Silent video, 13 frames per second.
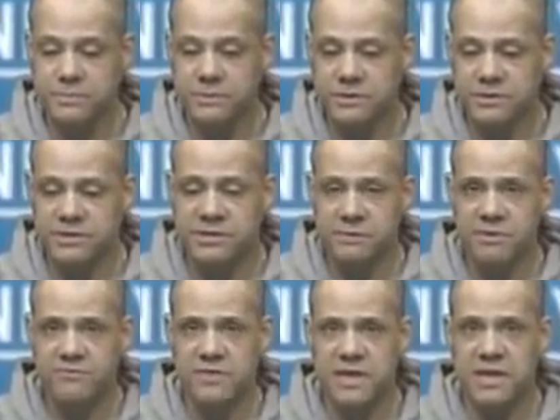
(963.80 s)
some
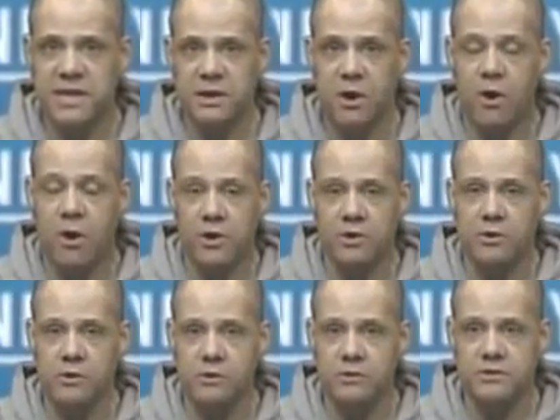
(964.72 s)
of the
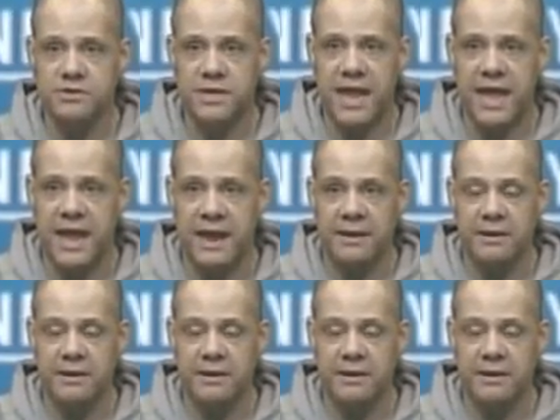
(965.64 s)
articles and